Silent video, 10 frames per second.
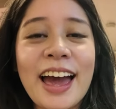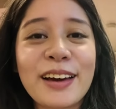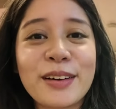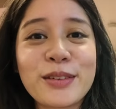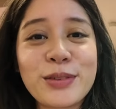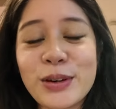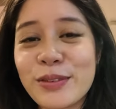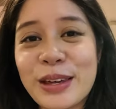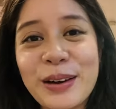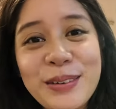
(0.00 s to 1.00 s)
I got a view
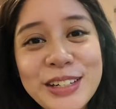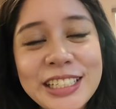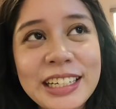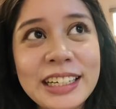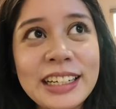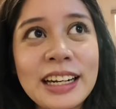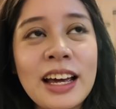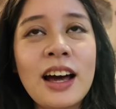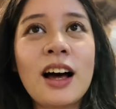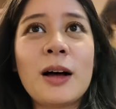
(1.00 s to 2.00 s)
of the ocean.
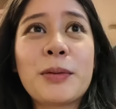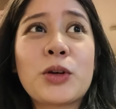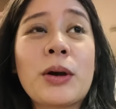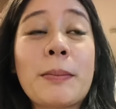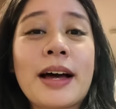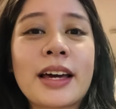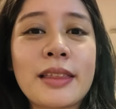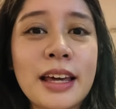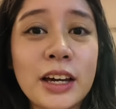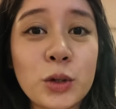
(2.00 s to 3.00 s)
But going back,
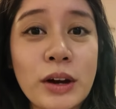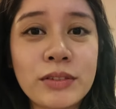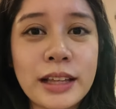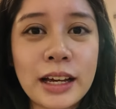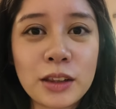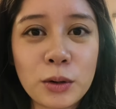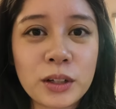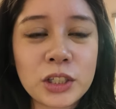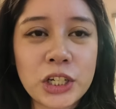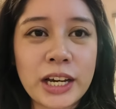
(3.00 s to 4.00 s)
I think I do have to take a
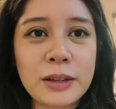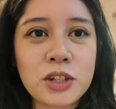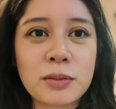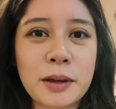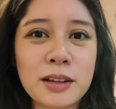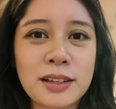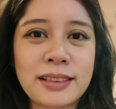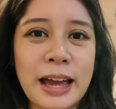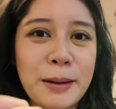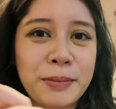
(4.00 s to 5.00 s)
local train just because the
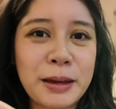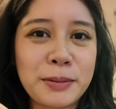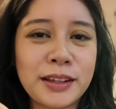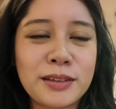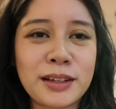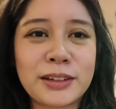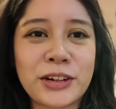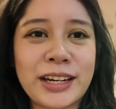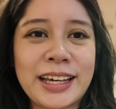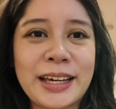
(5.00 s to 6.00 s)
timetable isn't
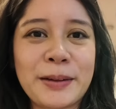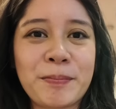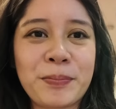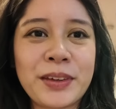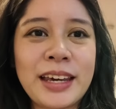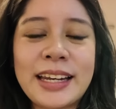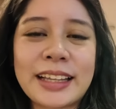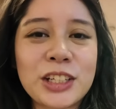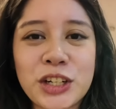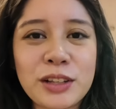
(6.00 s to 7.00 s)
really,
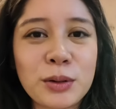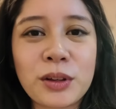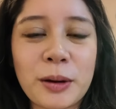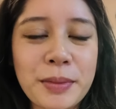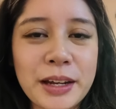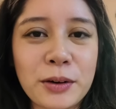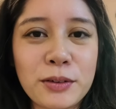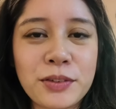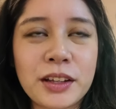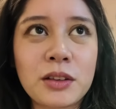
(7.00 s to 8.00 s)
like the trains don't come that
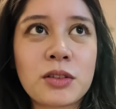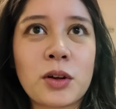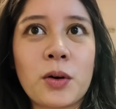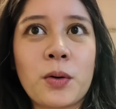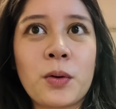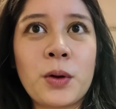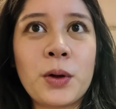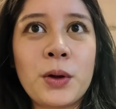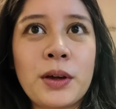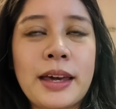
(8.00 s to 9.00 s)
often. So
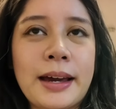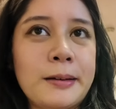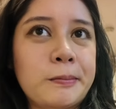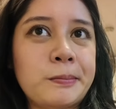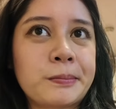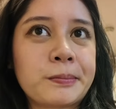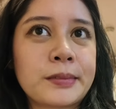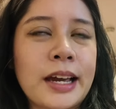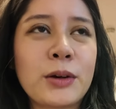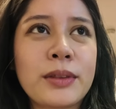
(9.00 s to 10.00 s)
yeah,
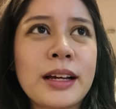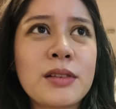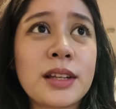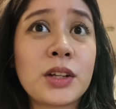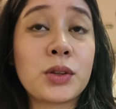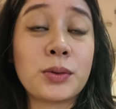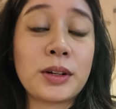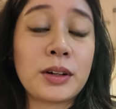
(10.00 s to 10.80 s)
I don't think I'll stay too